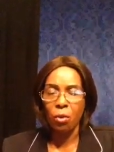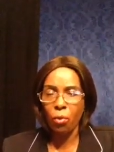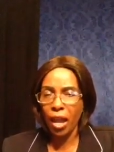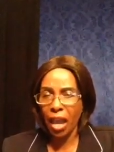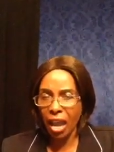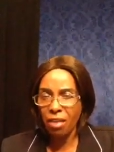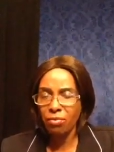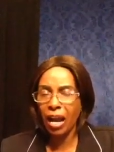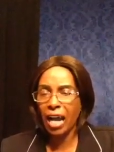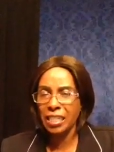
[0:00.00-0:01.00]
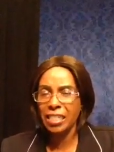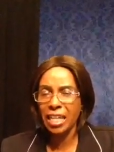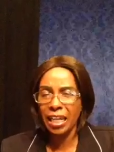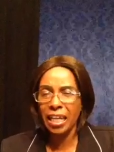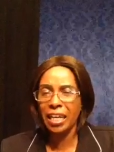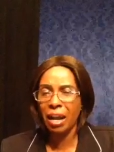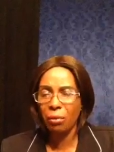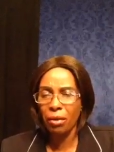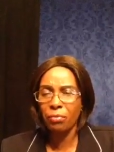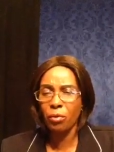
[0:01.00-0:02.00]
Wherever has taken
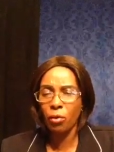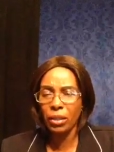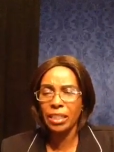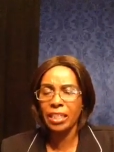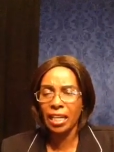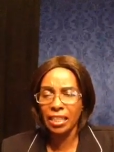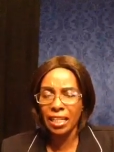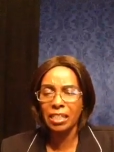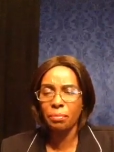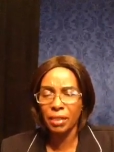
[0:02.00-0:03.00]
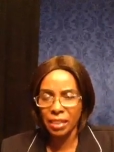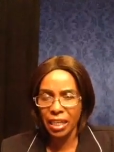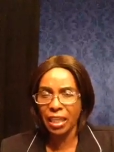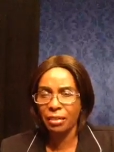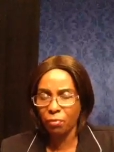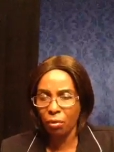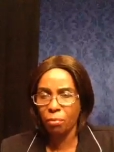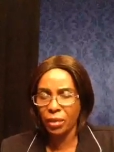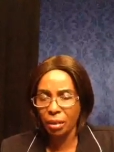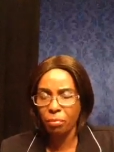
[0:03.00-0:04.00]
away what it has been taken
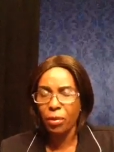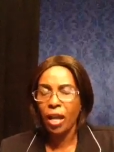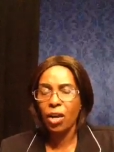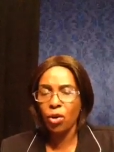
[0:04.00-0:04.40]
from them,